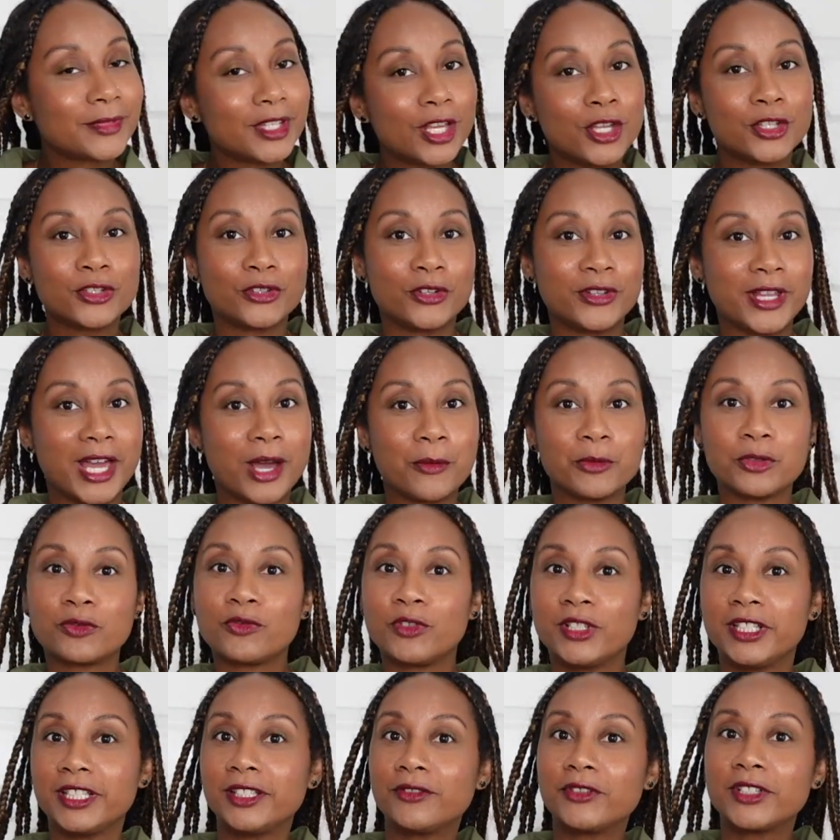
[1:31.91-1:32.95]
So that was
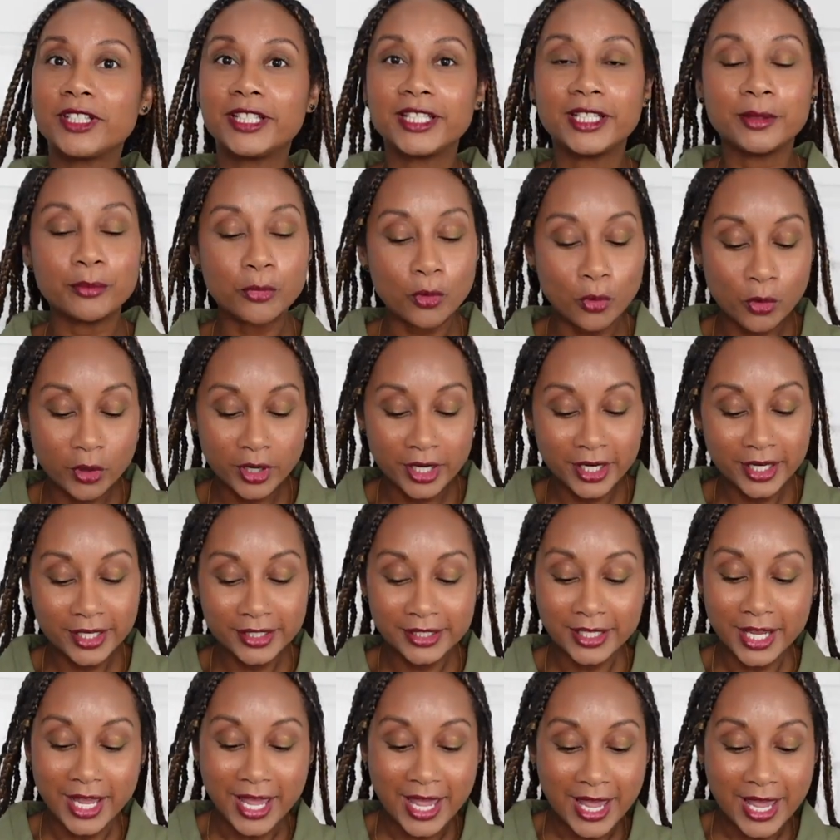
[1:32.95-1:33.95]
really, really important.